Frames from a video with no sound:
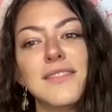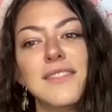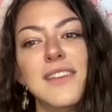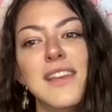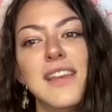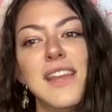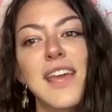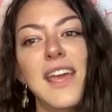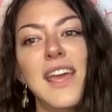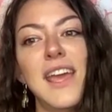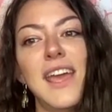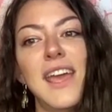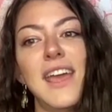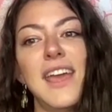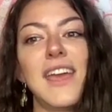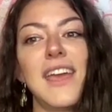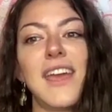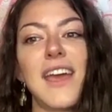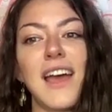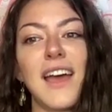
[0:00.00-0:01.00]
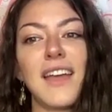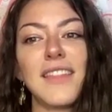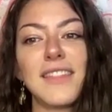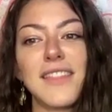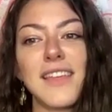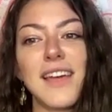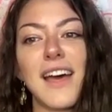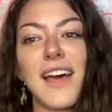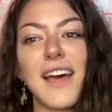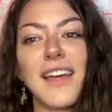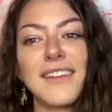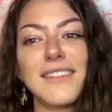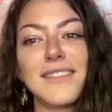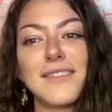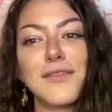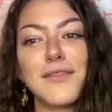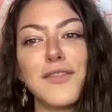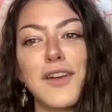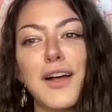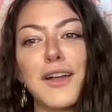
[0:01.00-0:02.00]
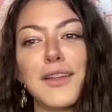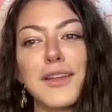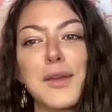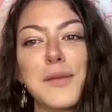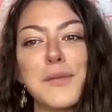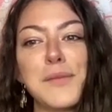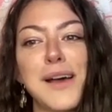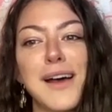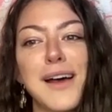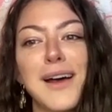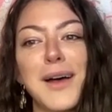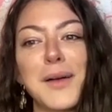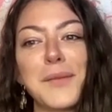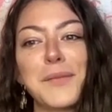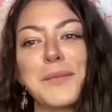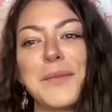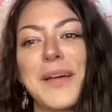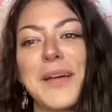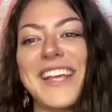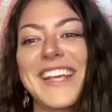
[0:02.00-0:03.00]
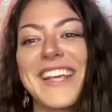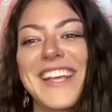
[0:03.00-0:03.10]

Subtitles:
neigh at that volume knob.